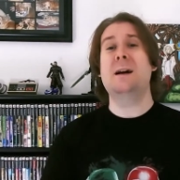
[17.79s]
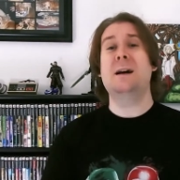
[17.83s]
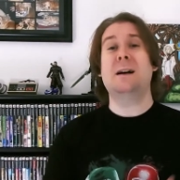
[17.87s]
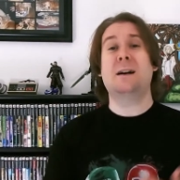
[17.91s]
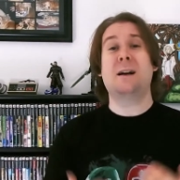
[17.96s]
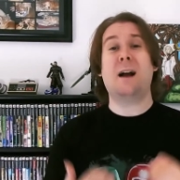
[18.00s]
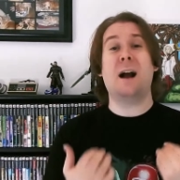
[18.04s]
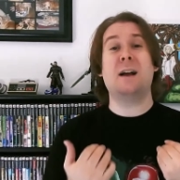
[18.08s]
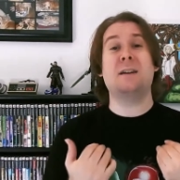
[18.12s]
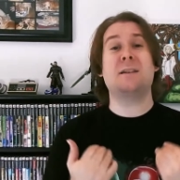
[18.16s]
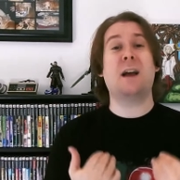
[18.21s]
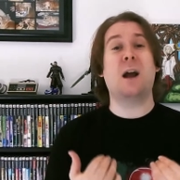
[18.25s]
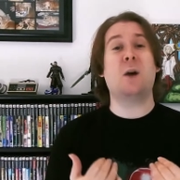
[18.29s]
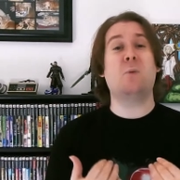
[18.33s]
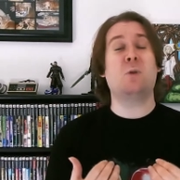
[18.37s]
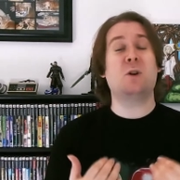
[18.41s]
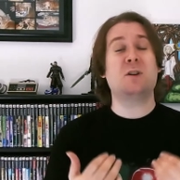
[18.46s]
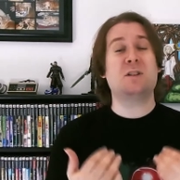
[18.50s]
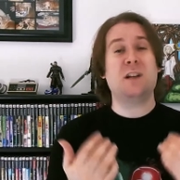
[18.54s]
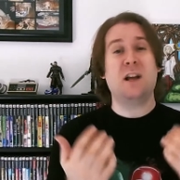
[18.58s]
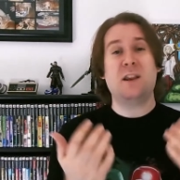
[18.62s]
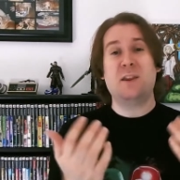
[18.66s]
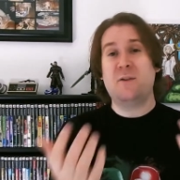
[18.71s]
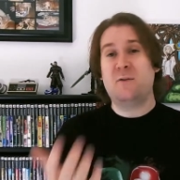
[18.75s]
Guys, I
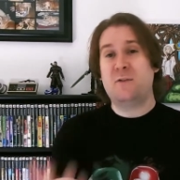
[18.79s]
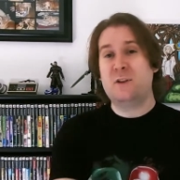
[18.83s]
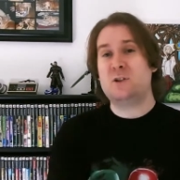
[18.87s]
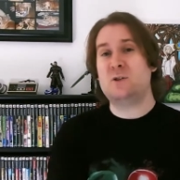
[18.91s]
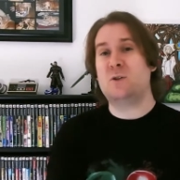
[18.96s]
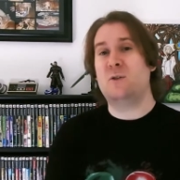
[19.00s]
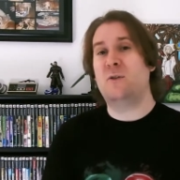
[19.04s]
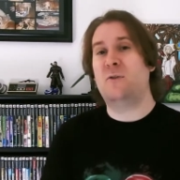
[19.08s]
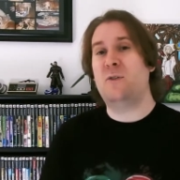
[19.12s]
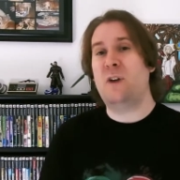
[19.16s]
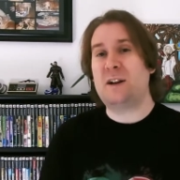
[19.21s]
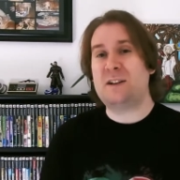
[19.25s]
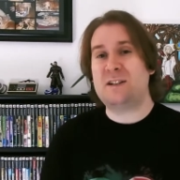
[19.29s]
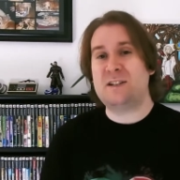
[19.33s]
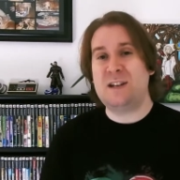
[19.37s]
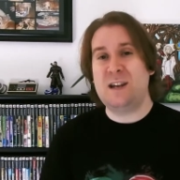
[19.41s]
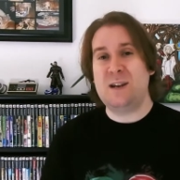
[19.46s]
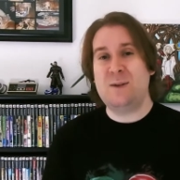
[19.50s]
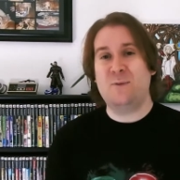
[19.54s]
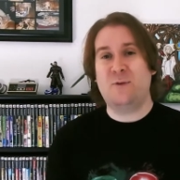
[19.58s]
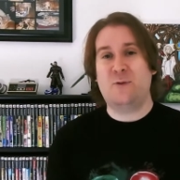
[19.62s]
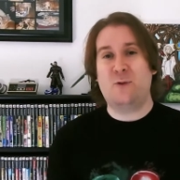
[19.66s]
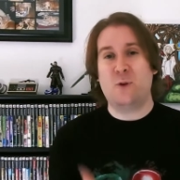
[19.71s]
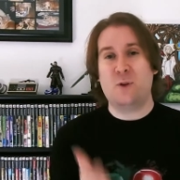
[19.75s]
worked on the visual effects
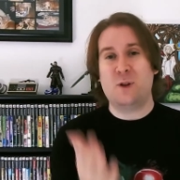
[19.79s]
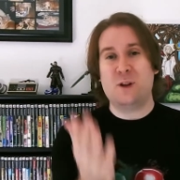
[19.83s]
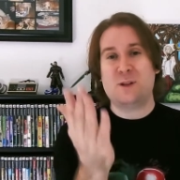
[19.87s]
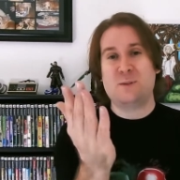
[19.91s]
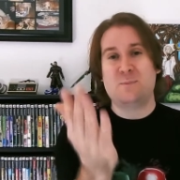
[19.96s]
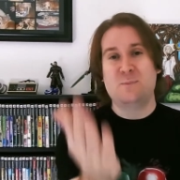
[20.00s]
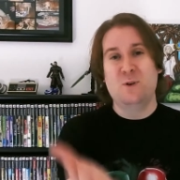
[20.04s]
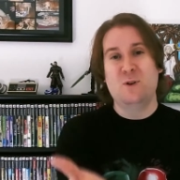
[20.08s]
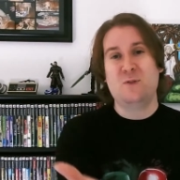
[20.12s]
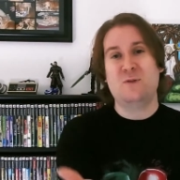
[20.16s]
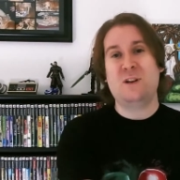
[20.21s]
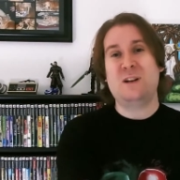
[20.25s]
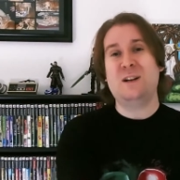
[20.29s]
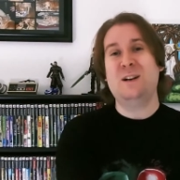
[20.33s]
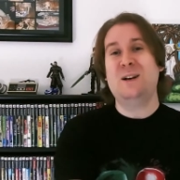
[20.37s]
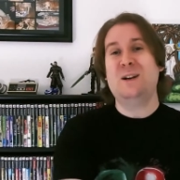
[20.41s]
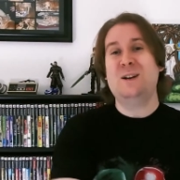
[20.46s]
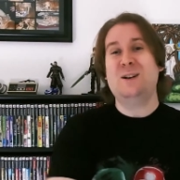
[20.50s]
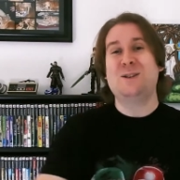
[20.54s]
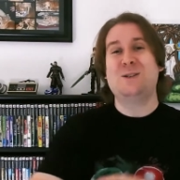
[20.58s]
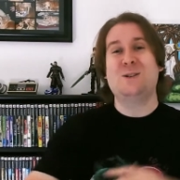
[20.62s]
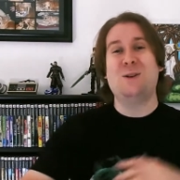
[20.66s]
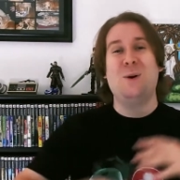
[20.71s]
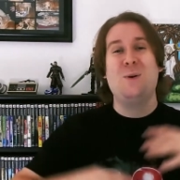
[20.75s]
team for this movie,
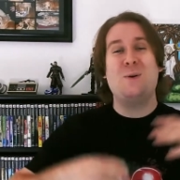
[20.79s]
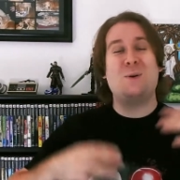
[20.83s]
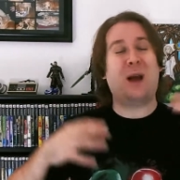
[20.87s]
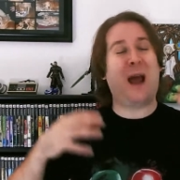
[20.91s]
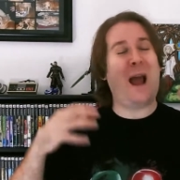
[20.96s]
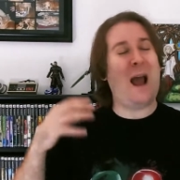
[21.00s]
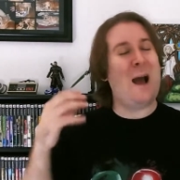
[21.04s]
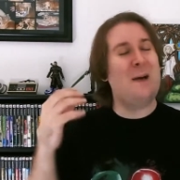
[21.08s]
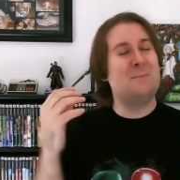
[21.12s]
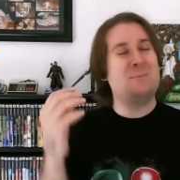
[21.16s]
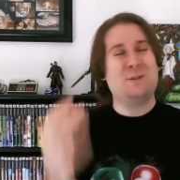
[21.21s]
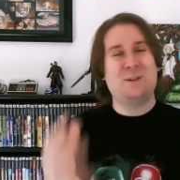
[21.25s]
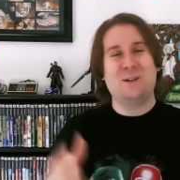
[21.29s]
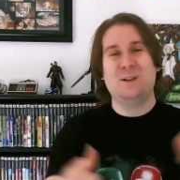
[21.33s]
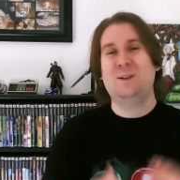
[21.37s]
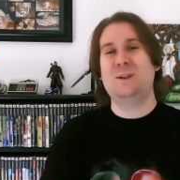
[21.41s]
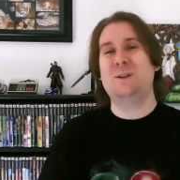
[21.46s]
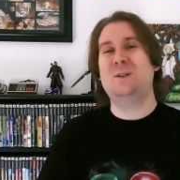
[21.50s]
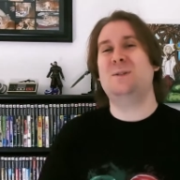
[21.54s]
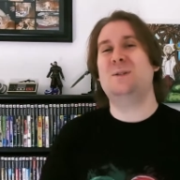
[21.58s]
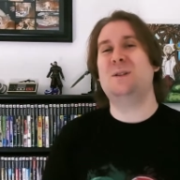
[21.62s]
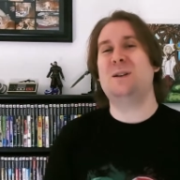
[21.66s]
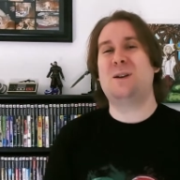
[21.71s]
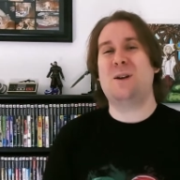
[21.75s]
so
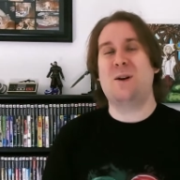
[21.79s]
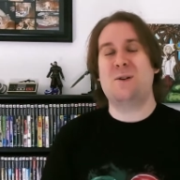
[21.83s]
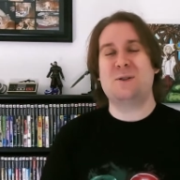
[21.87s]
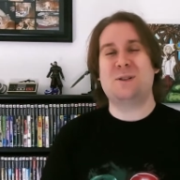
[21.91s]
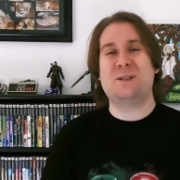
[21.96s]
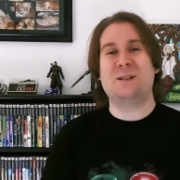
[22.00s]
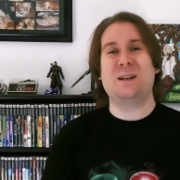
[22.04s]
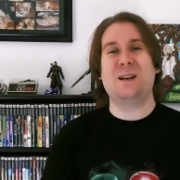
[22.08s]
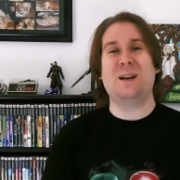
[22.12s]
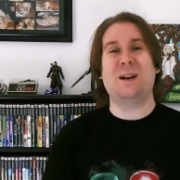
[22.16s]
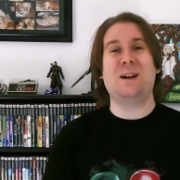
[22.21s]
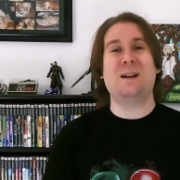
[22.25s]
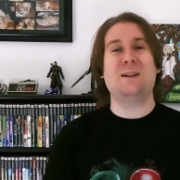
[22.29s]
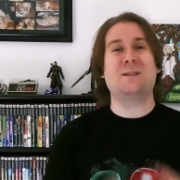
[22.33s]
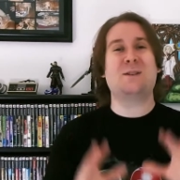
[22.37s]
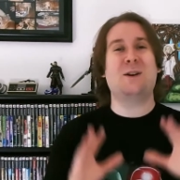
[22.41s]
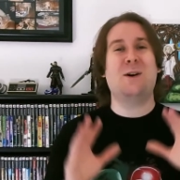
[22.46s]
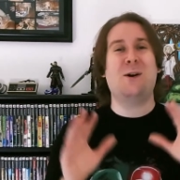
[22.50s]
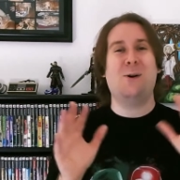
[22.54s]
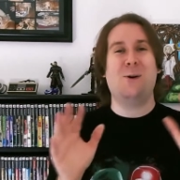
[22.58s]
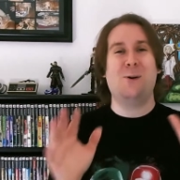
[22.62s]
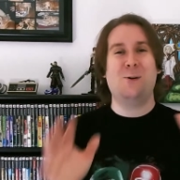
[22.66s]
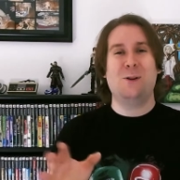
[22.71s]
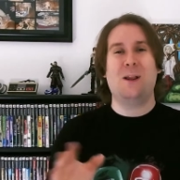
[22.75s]
absolutely go see it. It's a
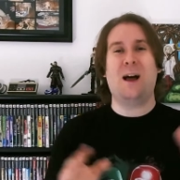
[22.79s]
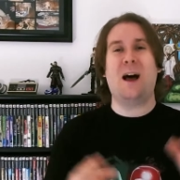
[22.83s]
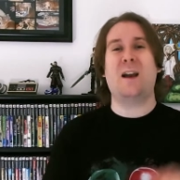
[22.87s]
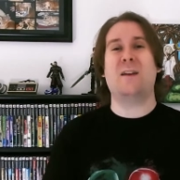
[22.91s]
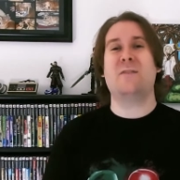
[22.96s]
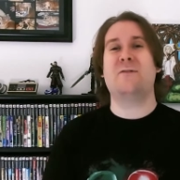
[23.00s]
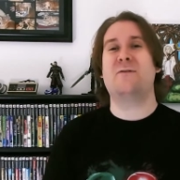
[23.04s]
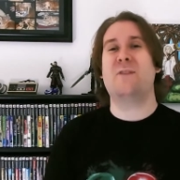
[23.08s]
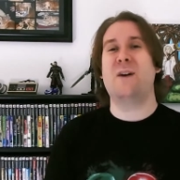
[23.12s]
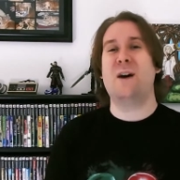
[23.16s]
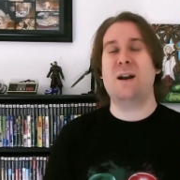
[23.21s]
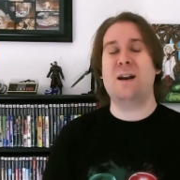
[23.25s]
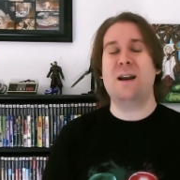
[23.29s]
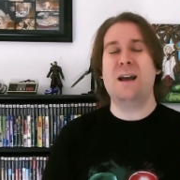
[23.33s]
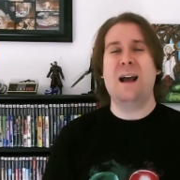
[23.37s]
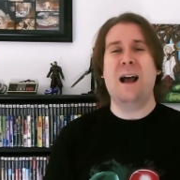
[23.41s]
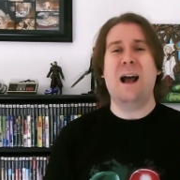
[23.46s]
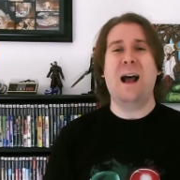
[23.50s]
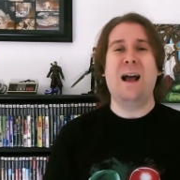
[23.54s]
whole lot of fun.